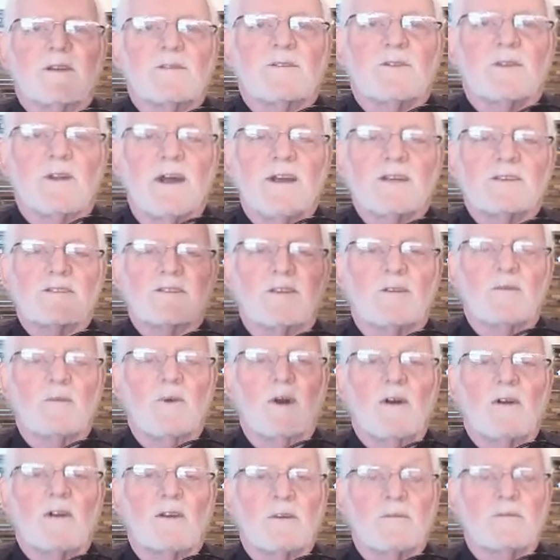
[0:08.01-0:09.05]
of Christ, and
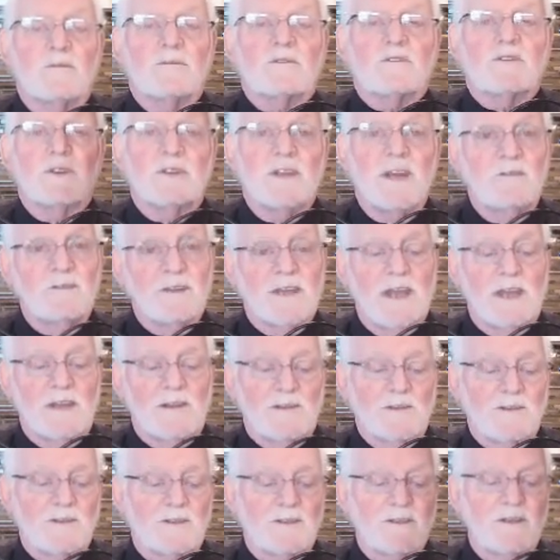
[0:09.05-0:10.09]
welcome to
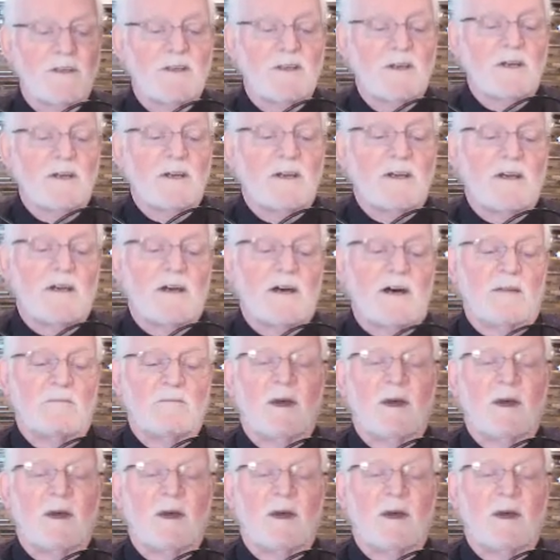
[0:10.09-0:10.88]
Navigators on